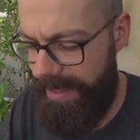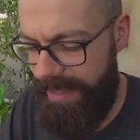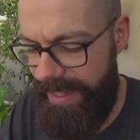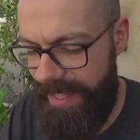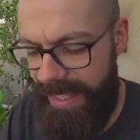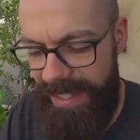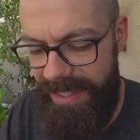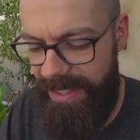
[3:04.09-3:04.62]

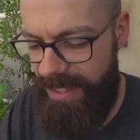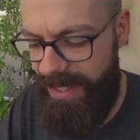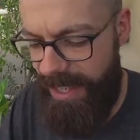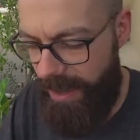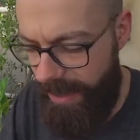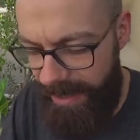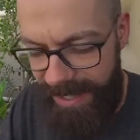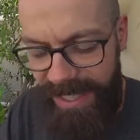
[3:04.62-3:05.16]
the
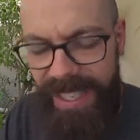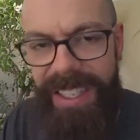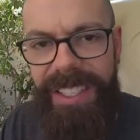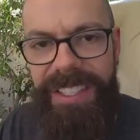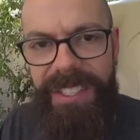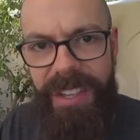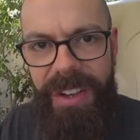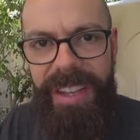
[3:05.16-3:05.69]
entire
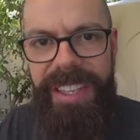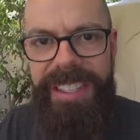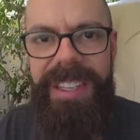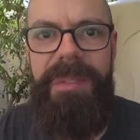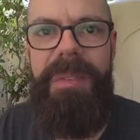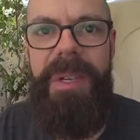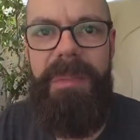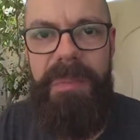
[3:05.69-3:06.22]

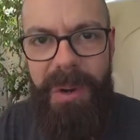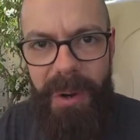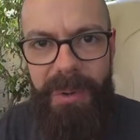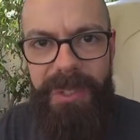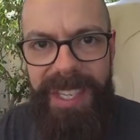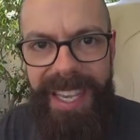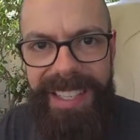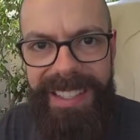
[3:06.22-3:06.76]
scientific
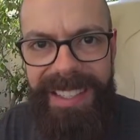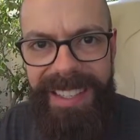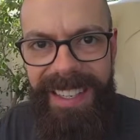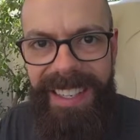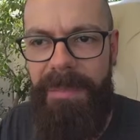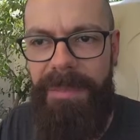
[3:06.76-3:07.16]
process,